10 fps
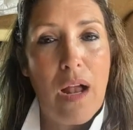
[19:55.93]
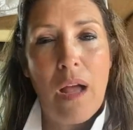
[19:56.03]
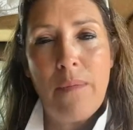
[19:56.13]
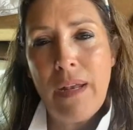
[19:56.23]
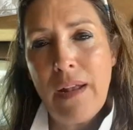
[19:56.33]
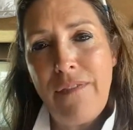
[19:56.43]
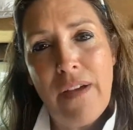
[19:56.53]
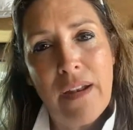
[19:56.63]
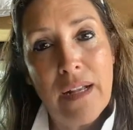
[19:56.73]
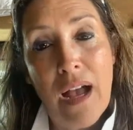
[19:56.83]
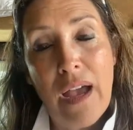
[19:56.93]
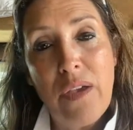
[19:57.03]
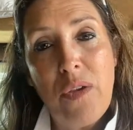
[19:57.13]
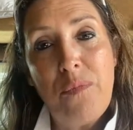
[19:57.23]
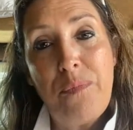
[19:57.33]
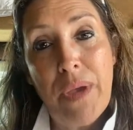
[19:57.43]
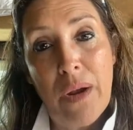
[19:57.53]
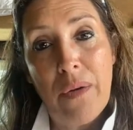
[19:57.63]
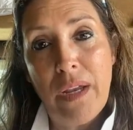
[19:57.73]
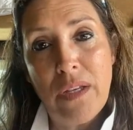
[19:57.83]
I mean, I found a guy who
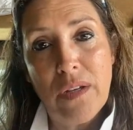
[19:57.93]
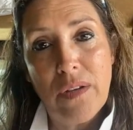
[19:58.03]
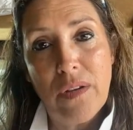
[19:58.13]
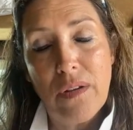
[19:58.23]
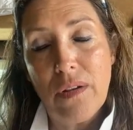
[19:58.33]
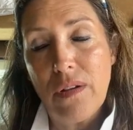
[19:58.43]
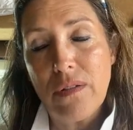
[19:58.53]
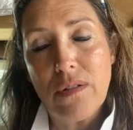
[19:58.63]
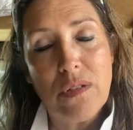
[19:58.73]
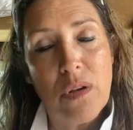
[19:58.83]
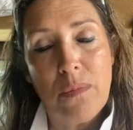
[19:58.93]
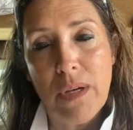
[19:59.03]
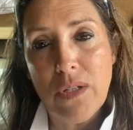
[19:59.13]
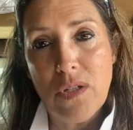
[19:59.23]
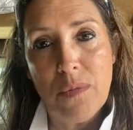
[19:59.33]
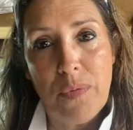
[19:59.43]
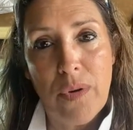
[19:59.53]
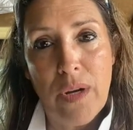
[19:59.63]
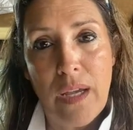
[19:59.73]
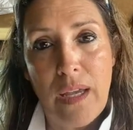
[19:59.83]
buried so much
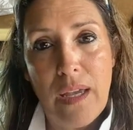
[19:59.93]
debris.